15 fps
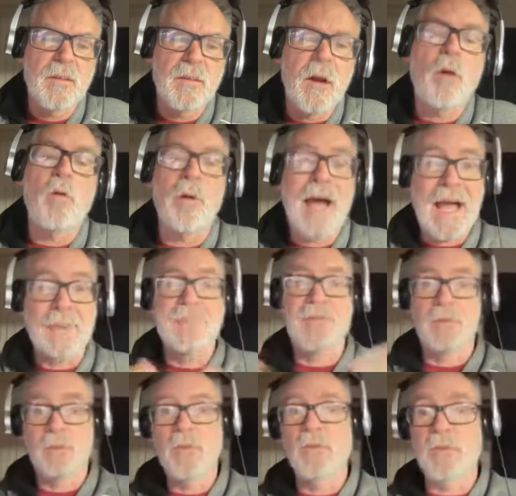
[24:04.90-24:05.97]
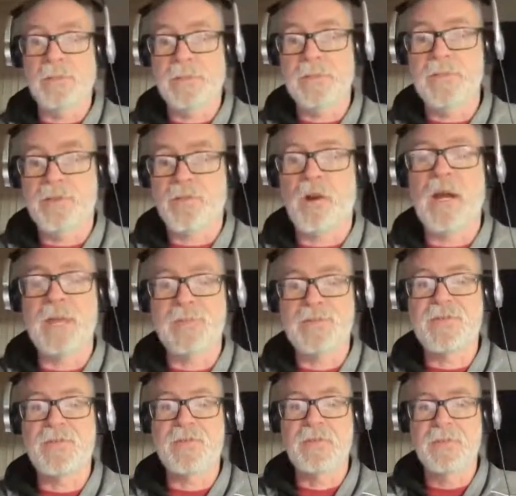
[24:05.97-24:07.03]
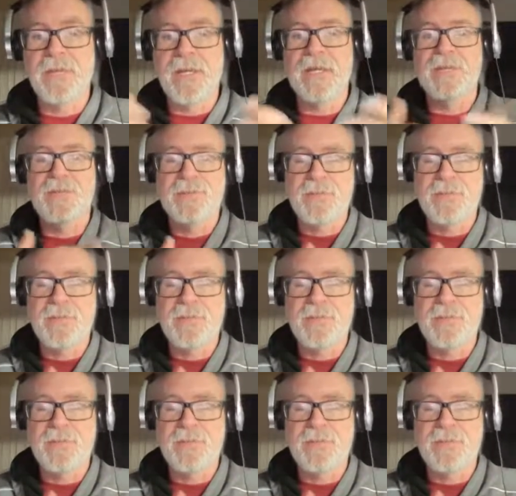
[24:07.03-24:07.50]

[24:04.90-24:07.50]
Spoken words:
Oh, absolutely, Stripes. Yes.